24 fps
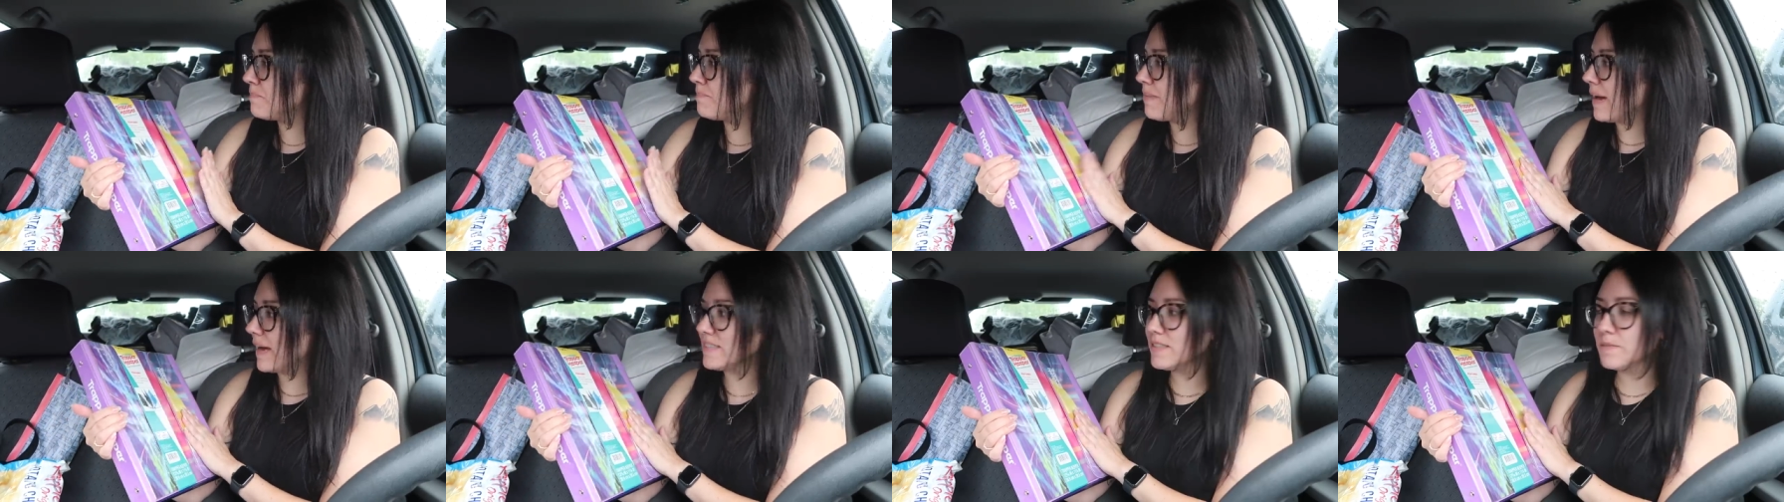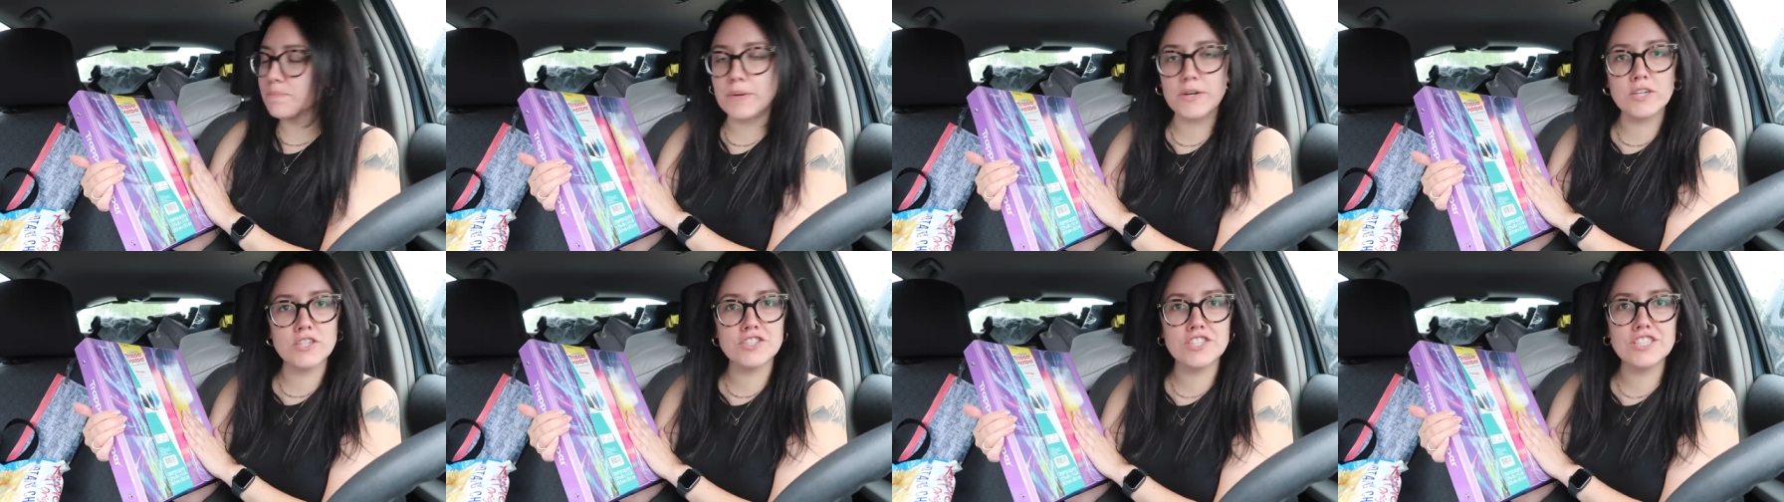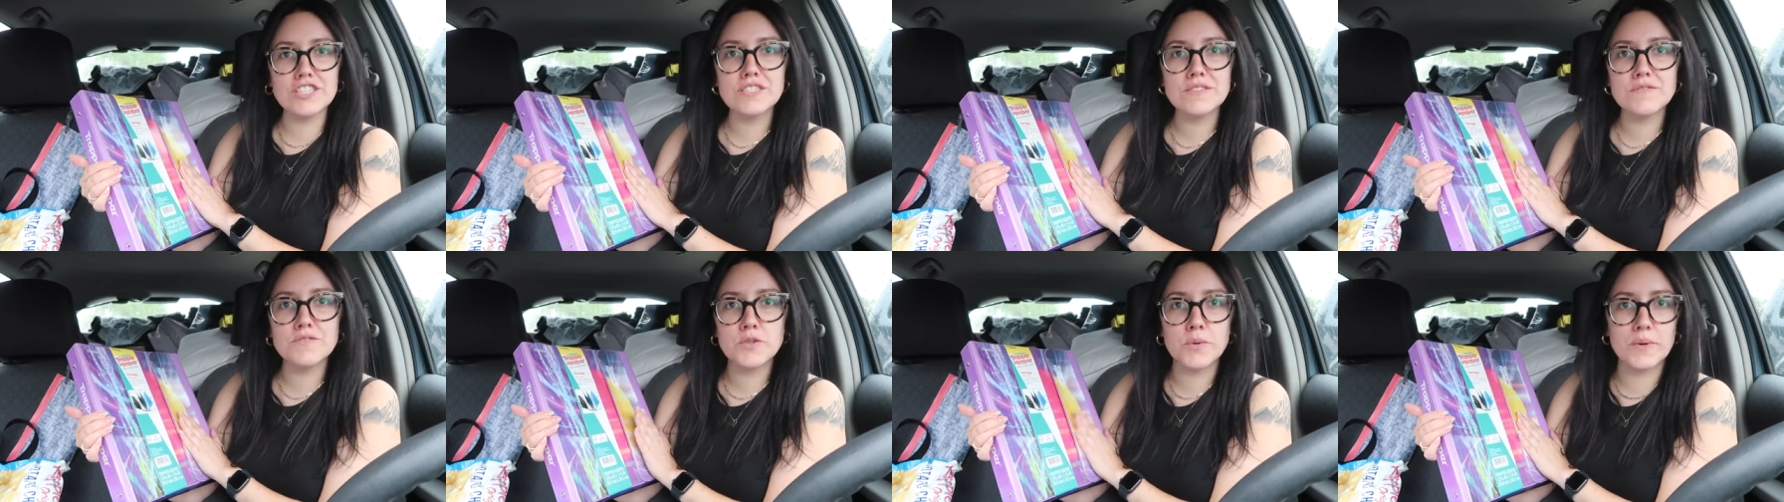best
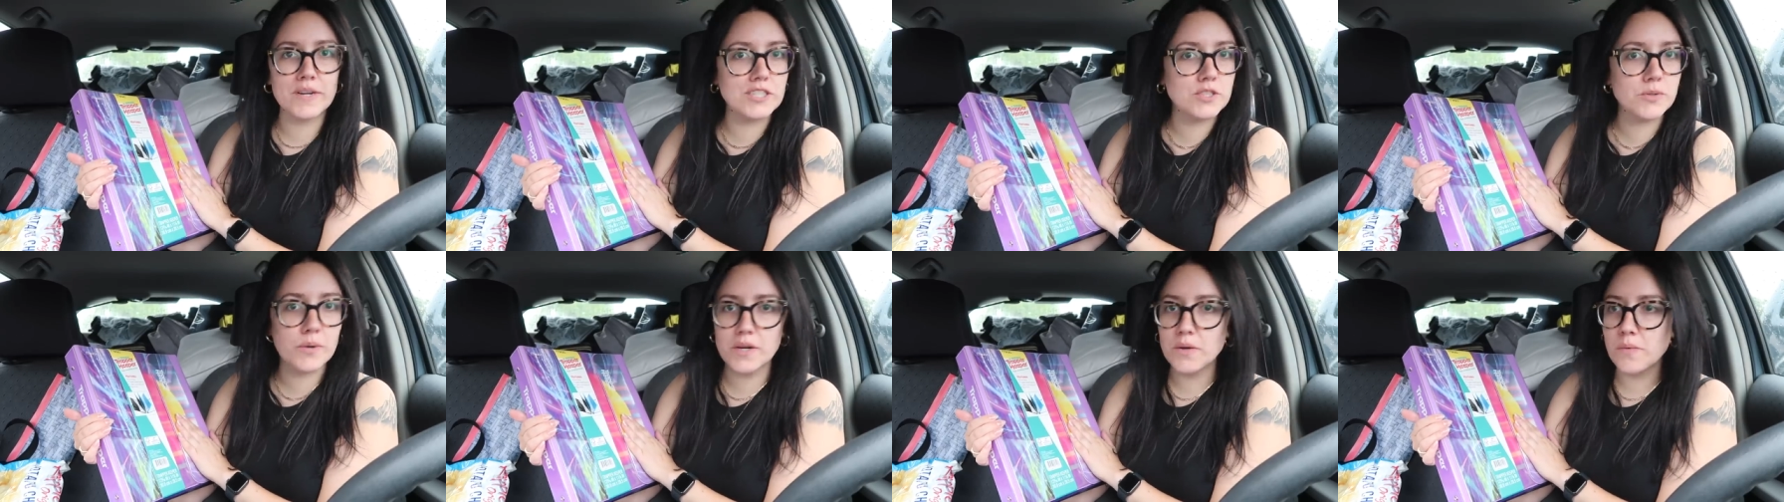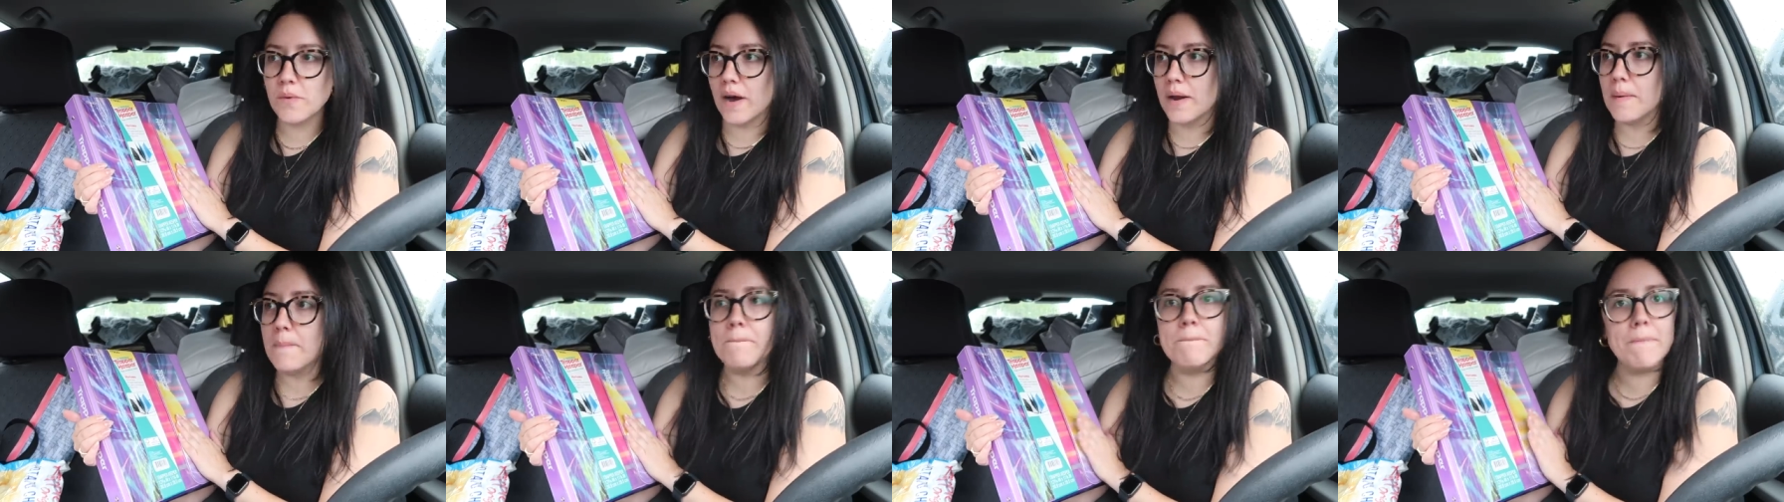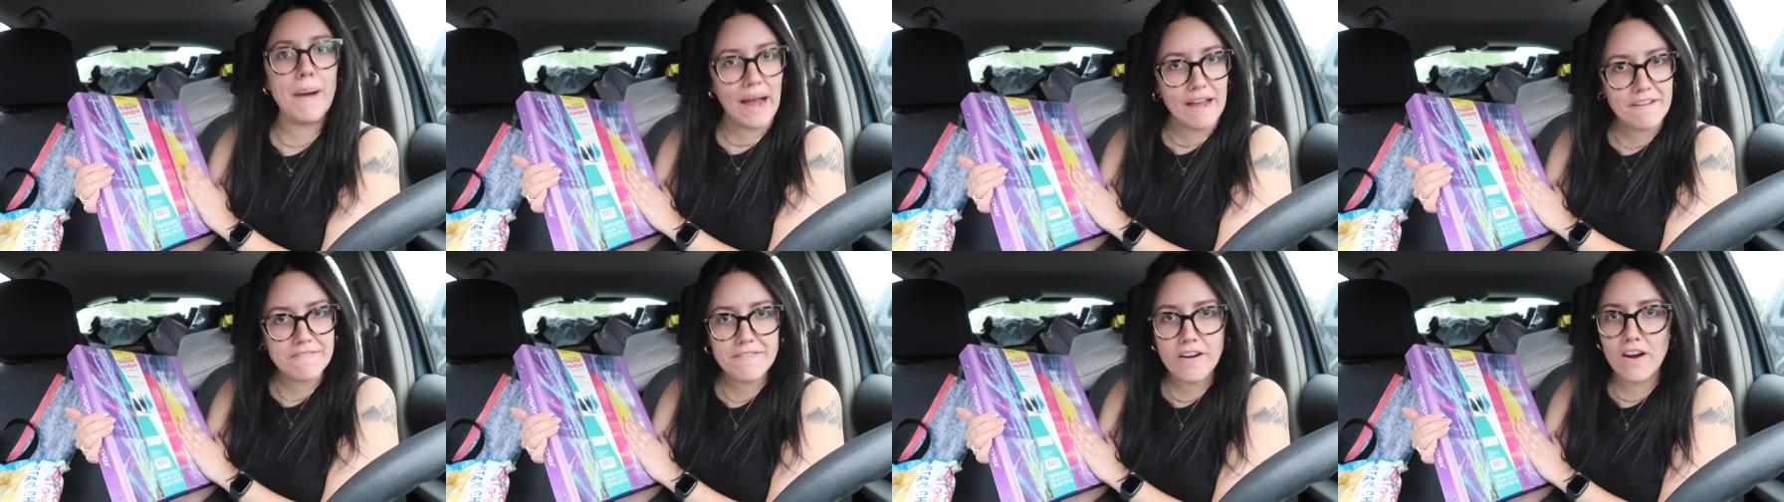purchase of 2021,
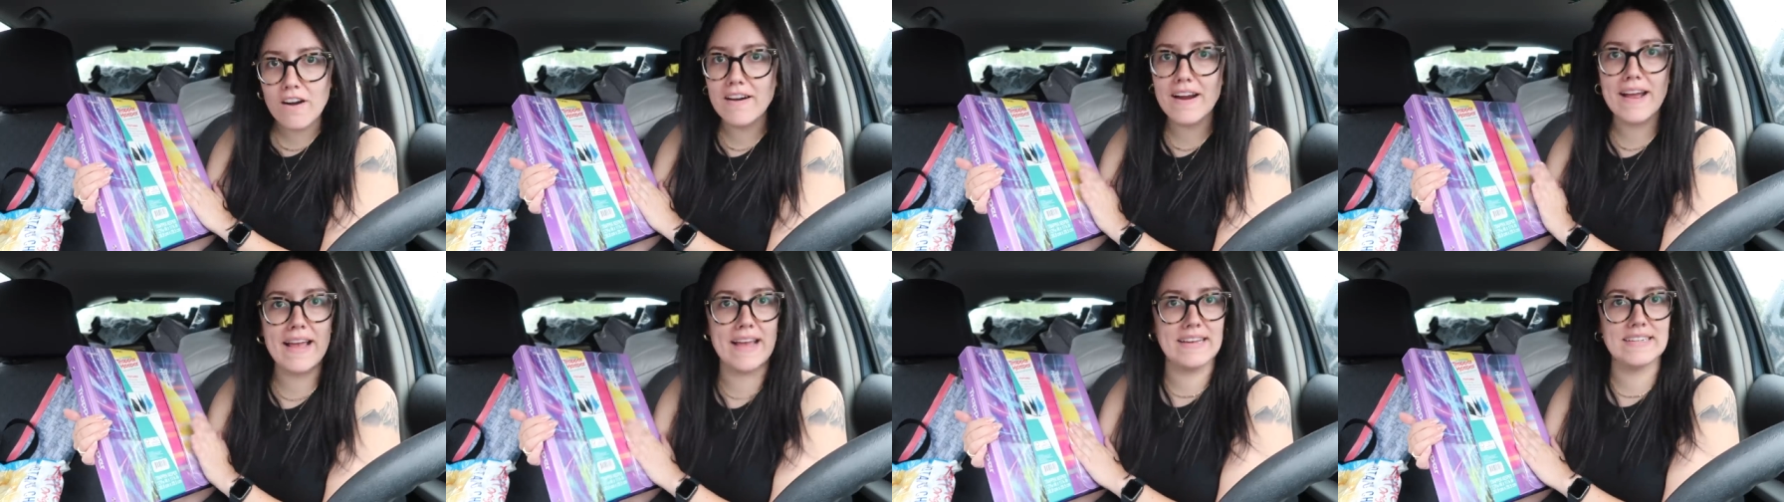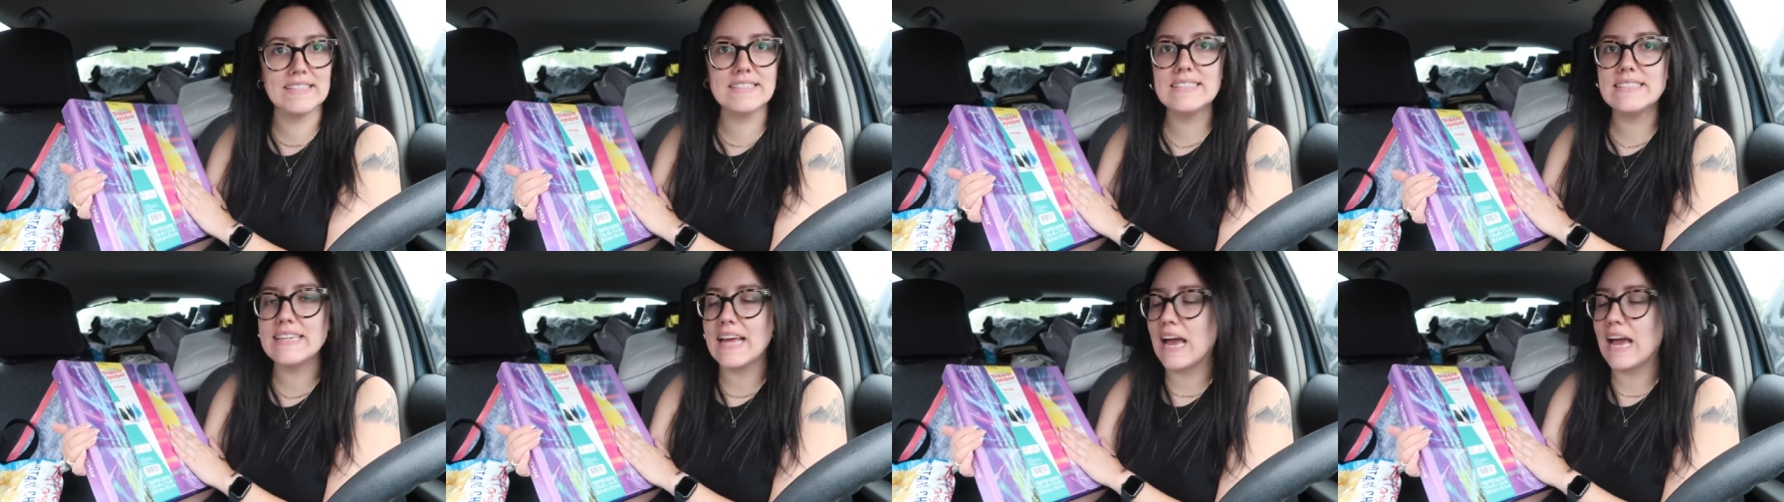by far, hands